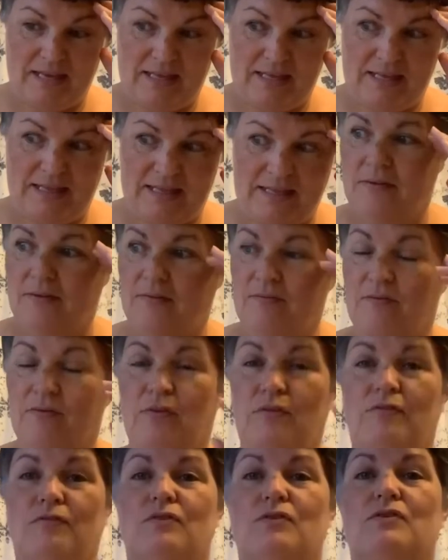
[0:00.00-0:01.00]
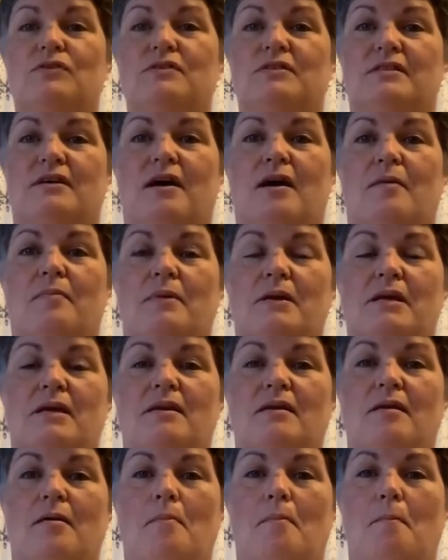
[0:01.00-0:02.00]
this for the first time
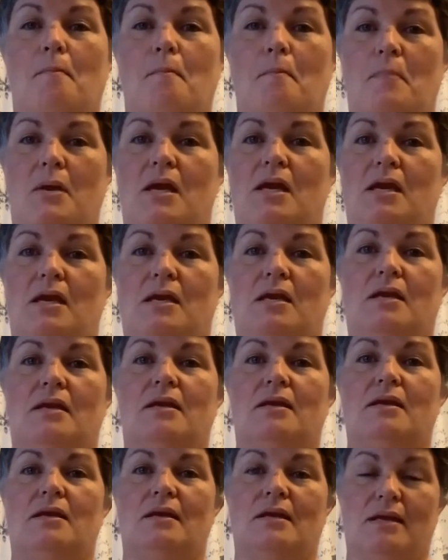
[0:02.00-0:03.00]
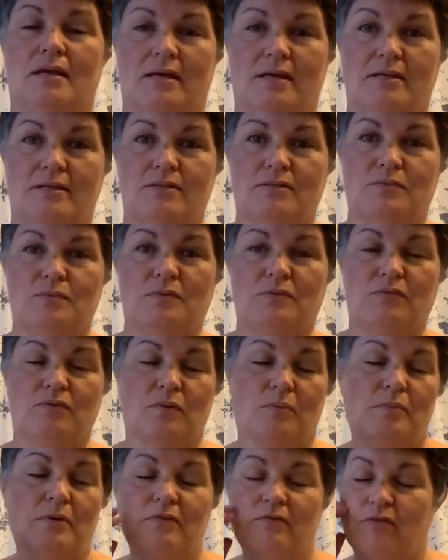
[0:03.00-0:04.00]
in many years. We've
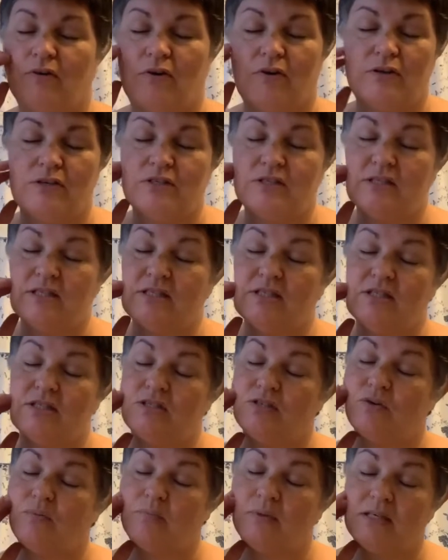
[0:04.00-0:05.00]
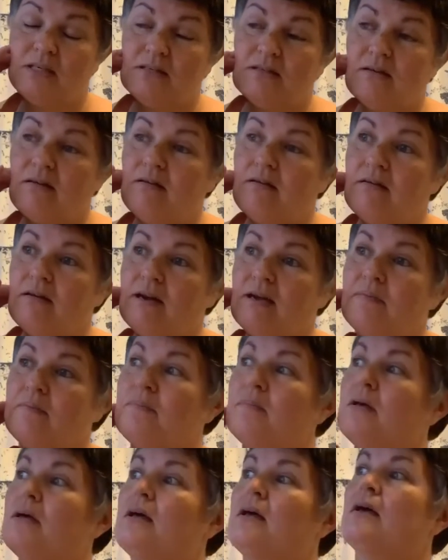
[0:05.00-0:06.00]
not been foraging, there's just not been
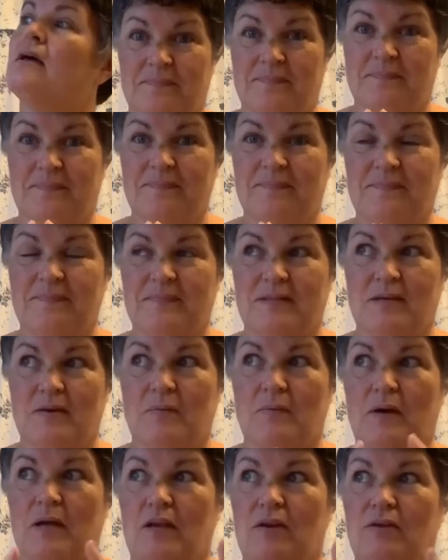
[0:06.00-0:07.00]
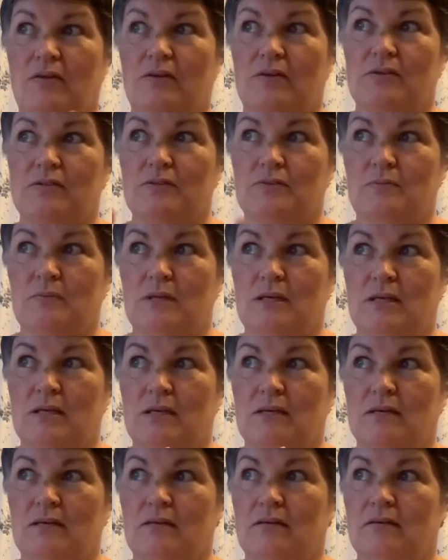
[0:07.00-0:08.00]
time. Well, last
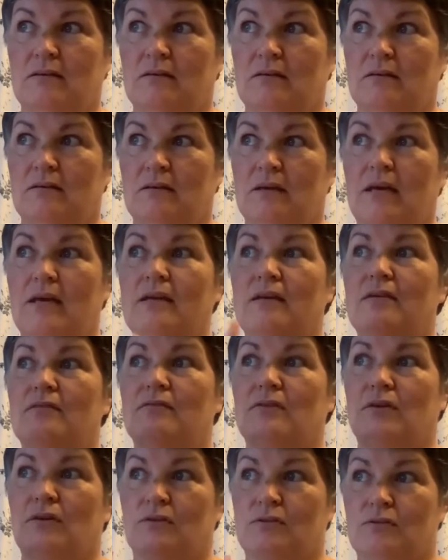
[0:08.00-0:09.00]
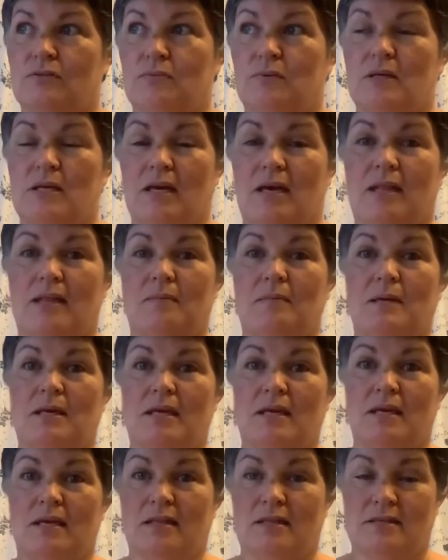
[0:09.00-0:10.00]
week, end of last week and the
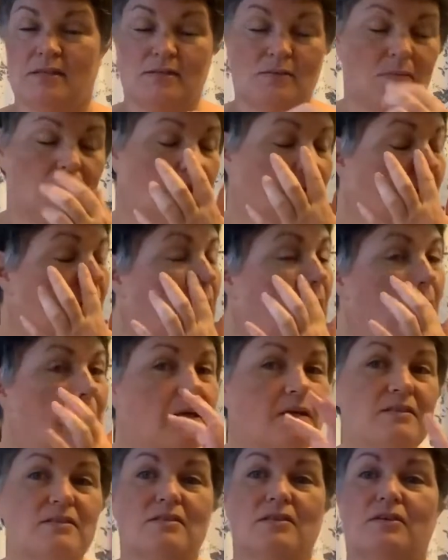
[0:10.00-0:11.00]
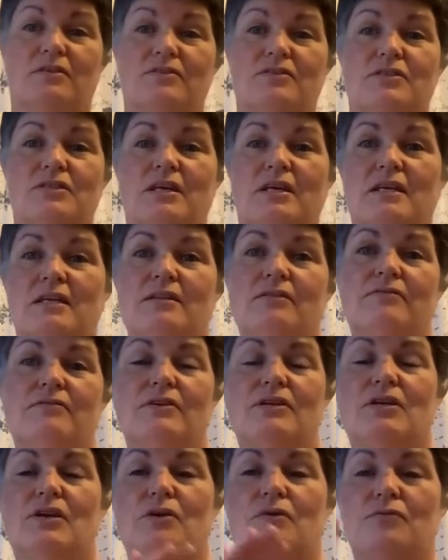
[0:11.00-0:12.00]
beginning of this week. So I'll share a little
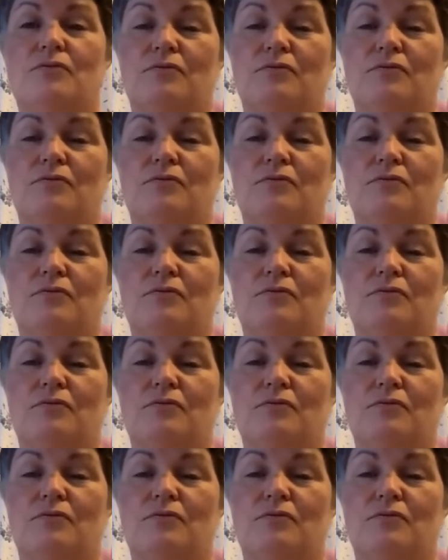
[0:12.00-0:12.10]
video